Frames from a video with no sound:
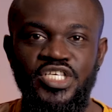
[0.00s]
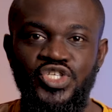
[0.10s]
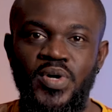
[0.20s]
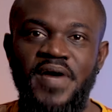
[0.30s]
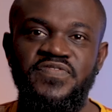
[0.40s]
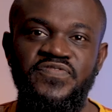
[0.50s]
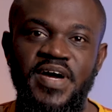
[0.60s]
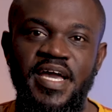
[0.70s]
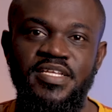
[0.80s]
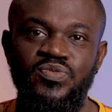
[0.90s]
you have to
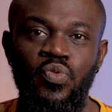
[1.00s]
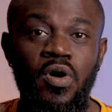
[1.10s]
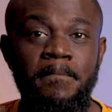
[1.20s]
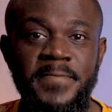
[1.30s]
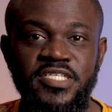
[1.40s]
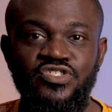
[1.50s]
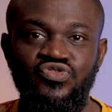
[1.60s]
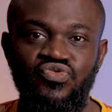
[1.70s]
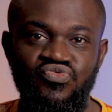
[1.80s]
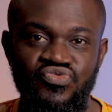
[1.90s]
find what makes
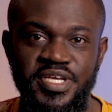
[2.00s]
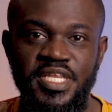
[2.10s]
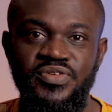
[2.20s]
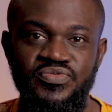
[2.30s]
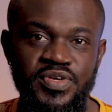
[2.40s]
you really,